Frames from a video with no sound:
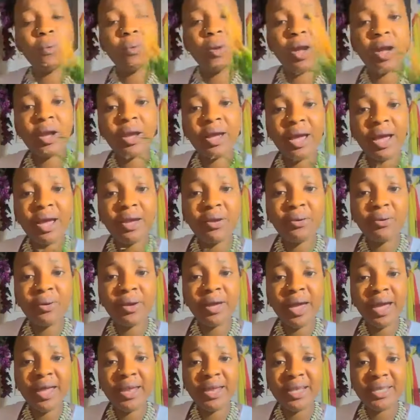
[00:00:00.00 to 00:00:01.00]
Where can
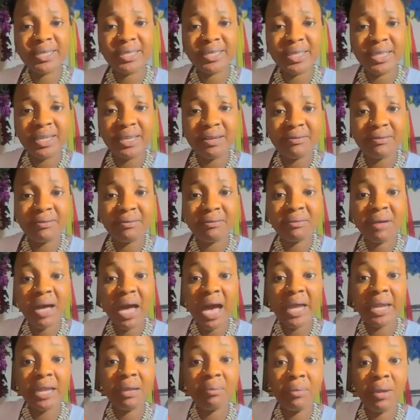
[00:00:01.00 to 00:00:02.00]
you get this leaf?
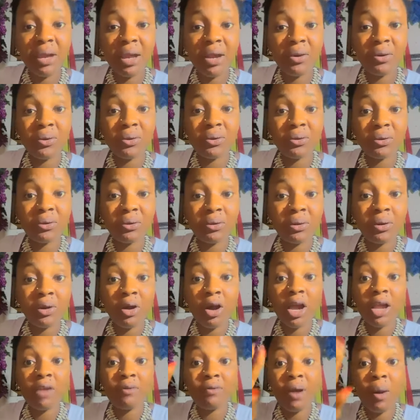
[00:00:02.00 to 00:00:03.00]
At the mail road?
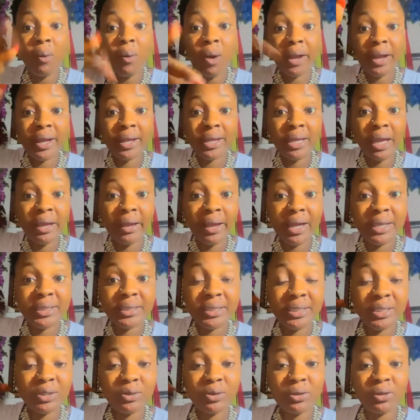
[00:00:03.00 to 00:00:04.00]
If you're walking now, you can
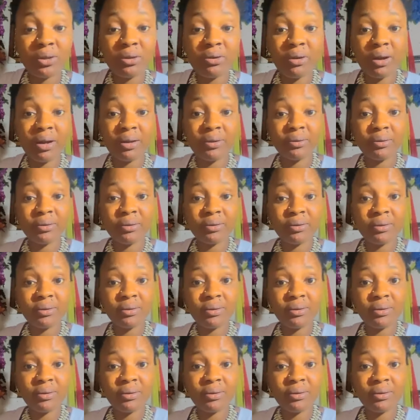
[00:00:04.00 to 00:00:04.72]
see it on the ground.